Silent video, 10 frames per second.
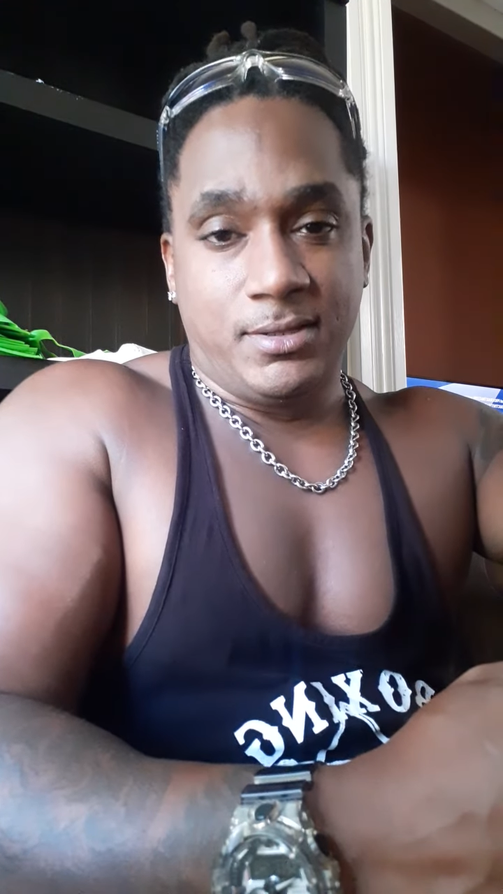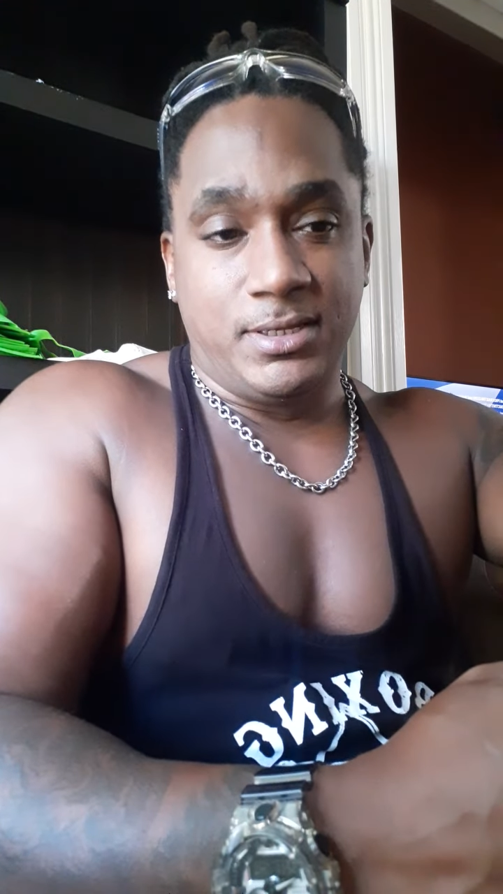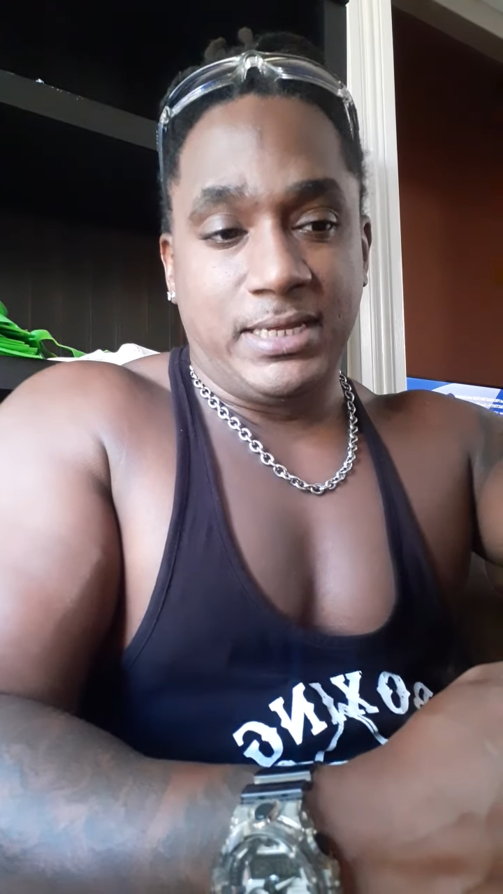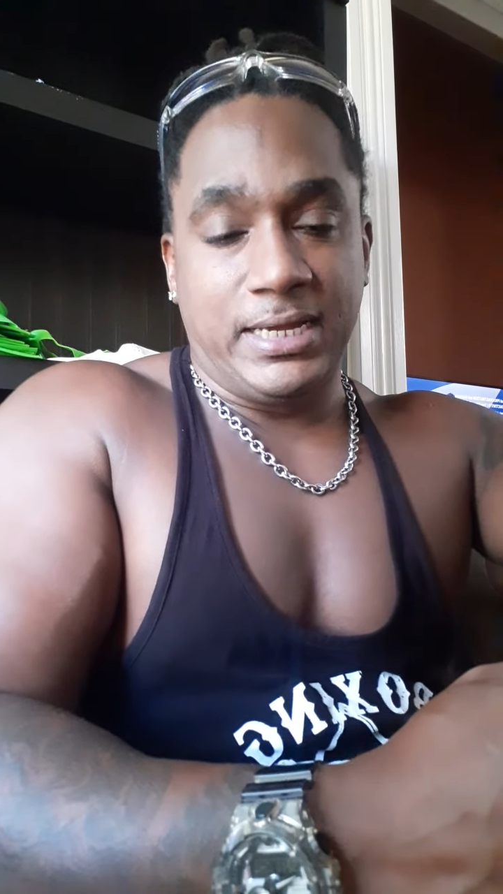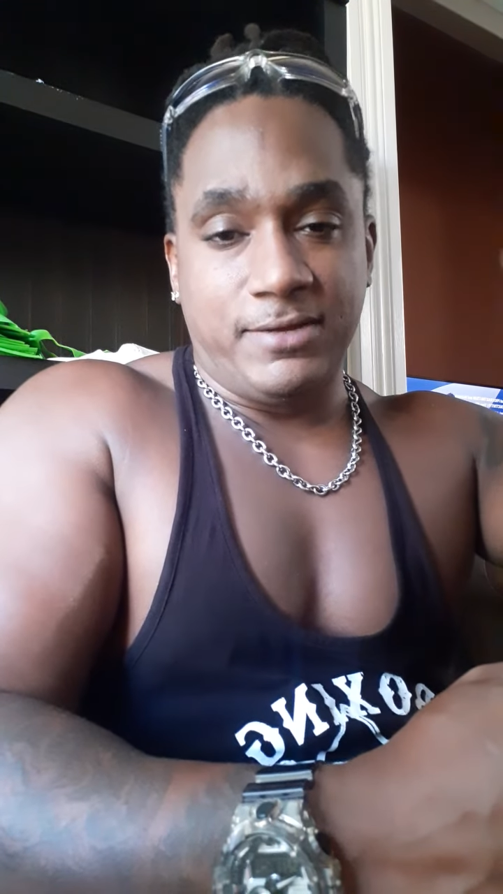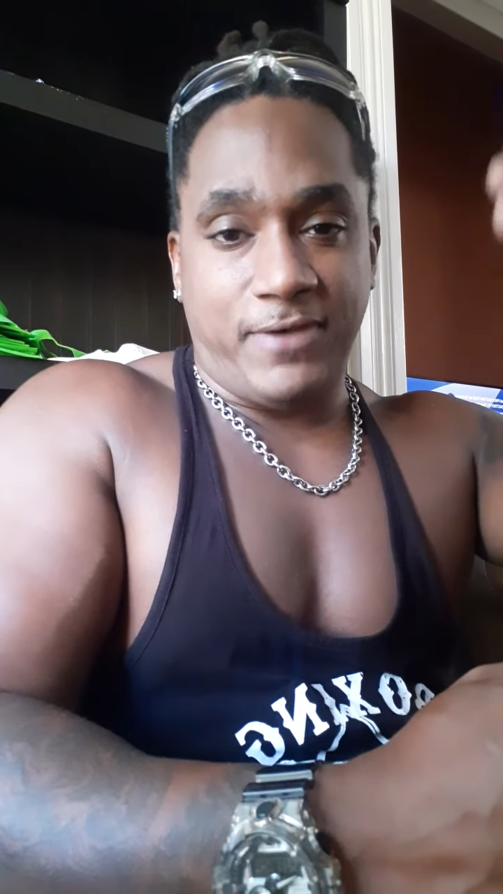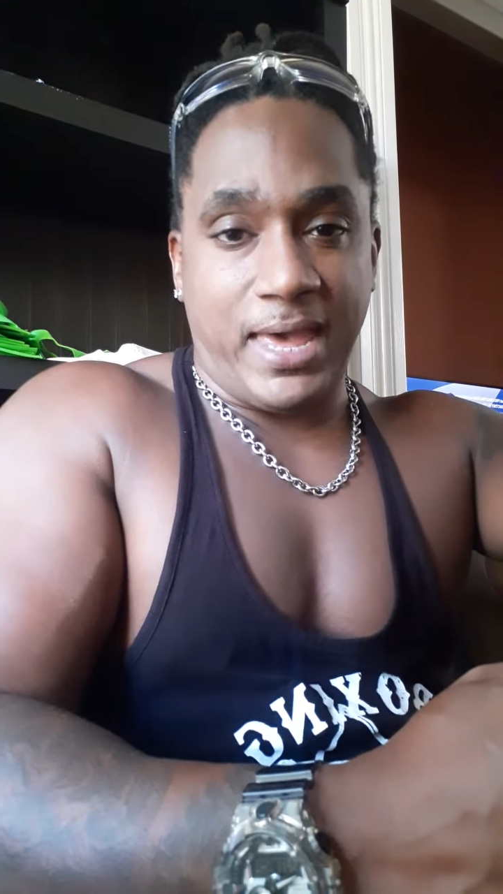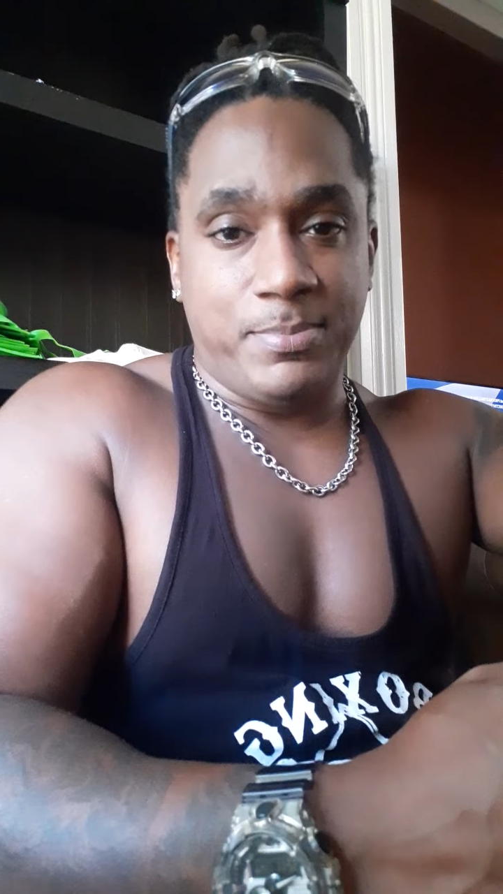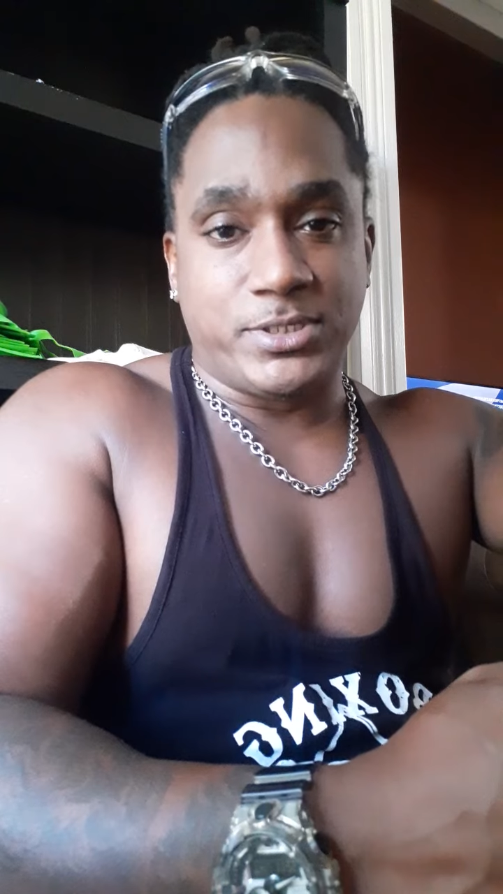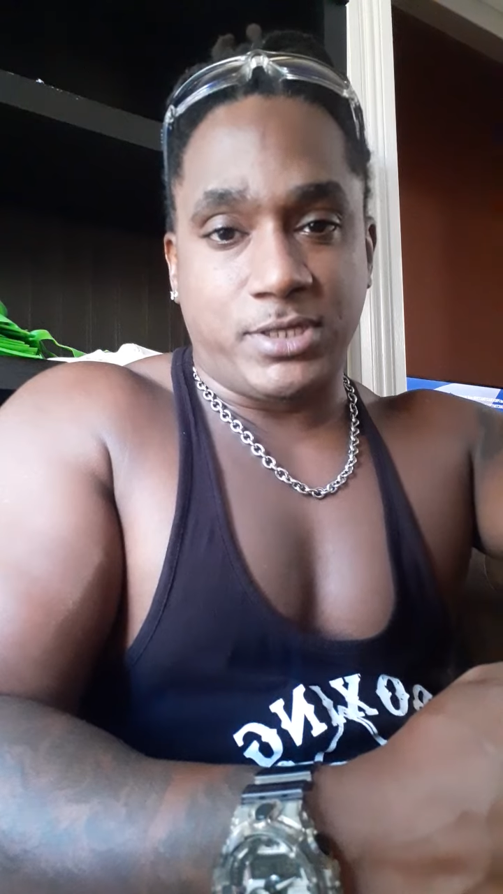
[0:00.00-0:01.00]
the negative
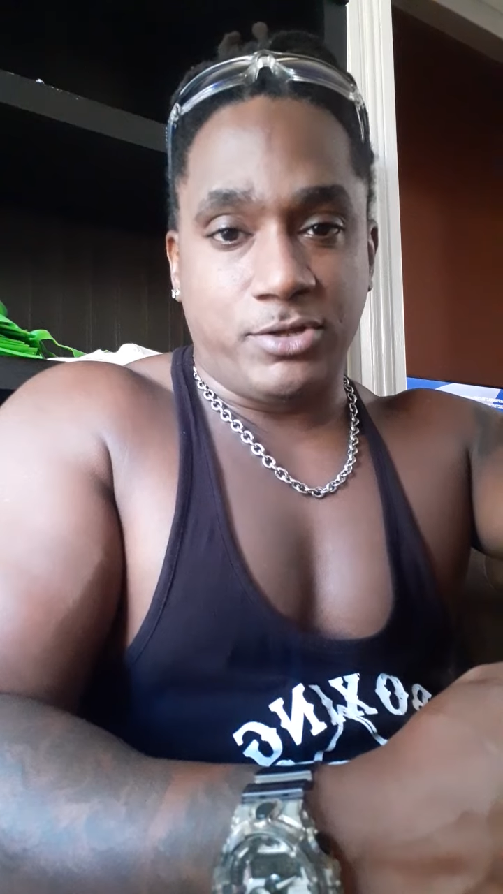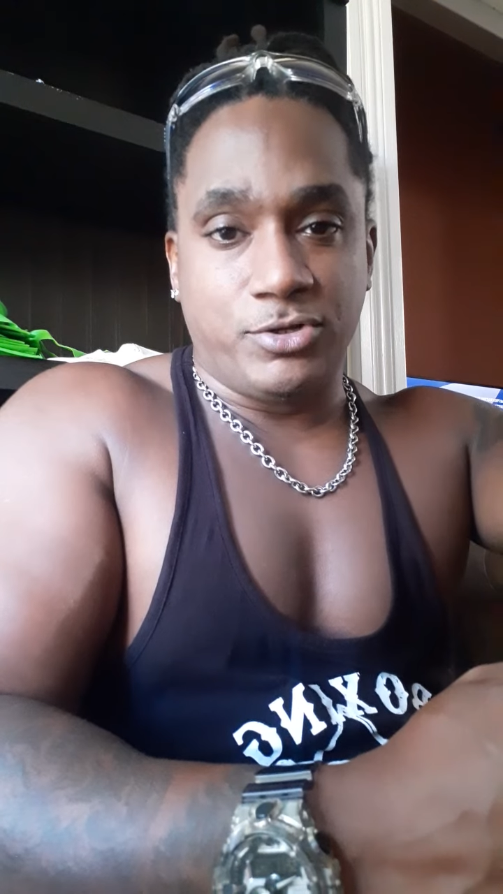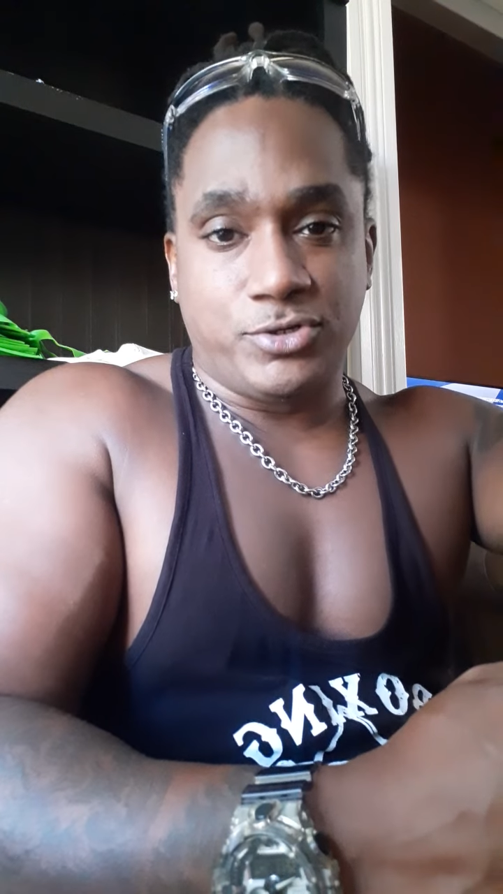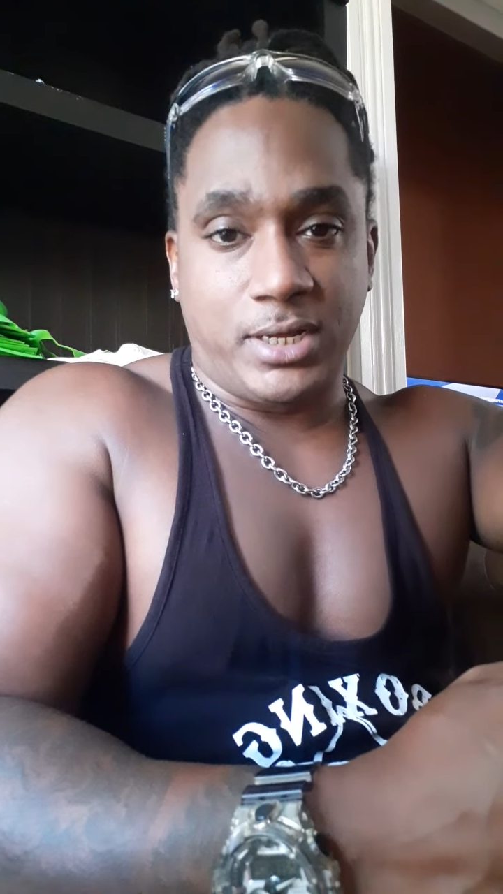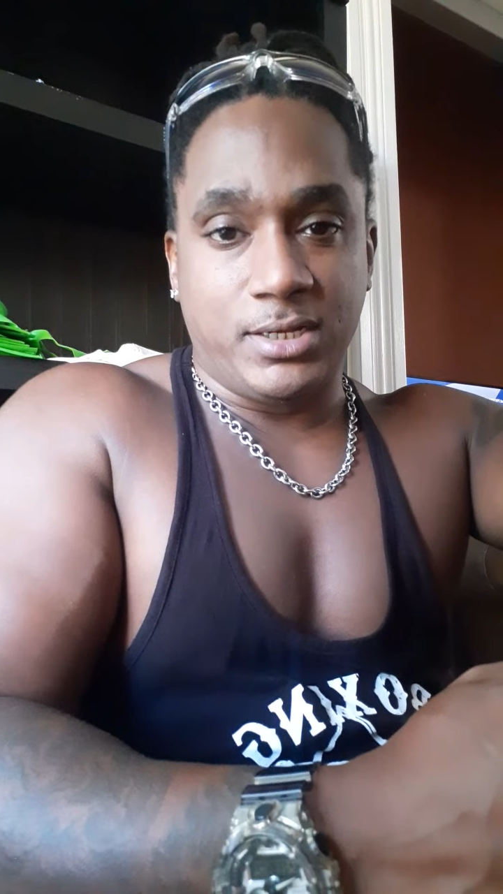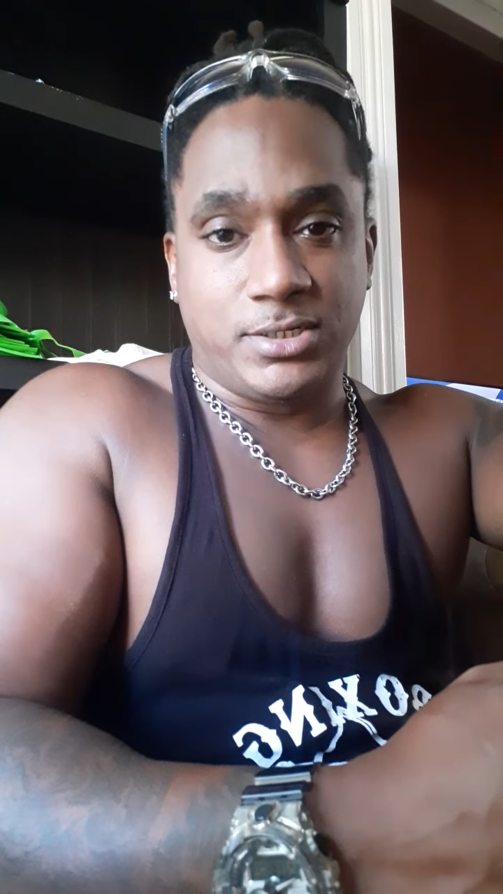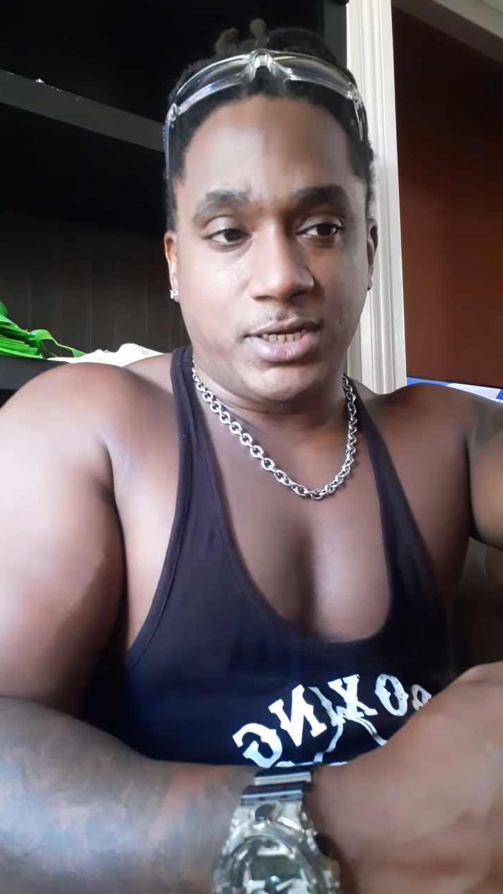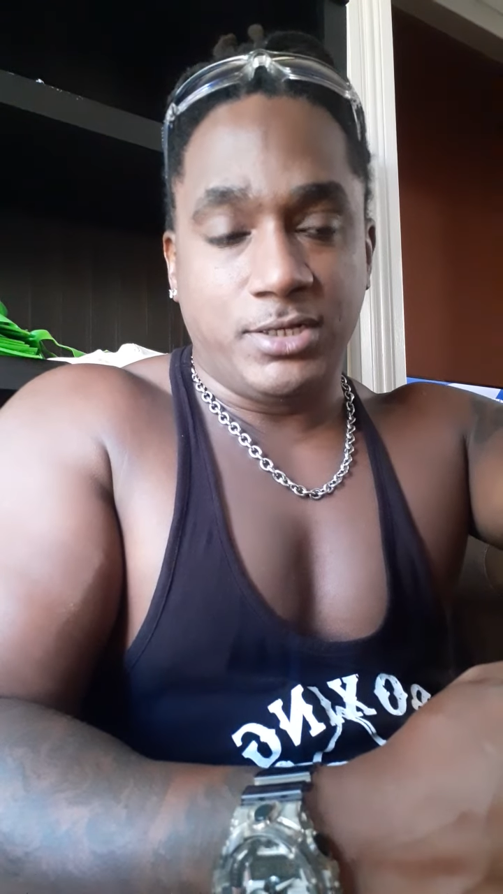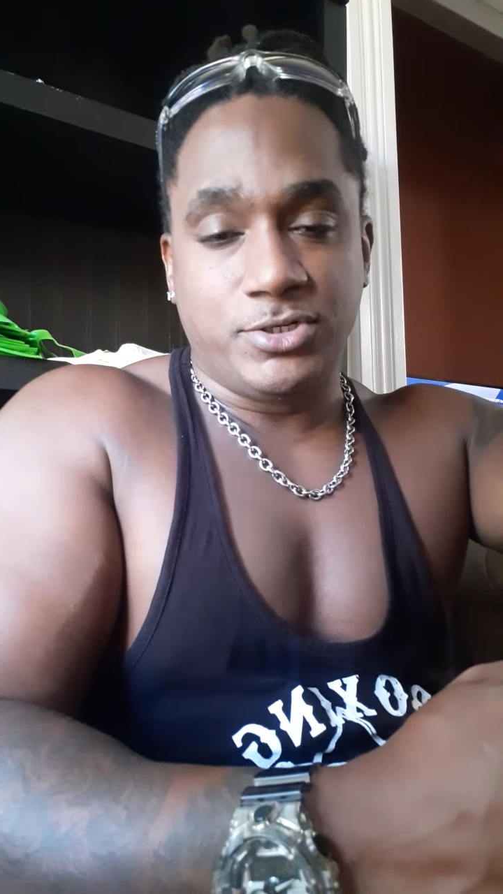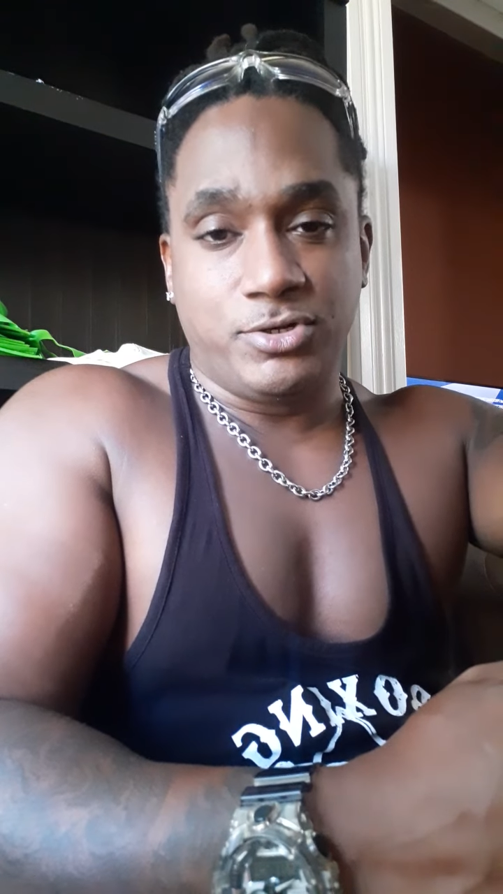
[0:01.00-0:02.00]
habits that you're trying to change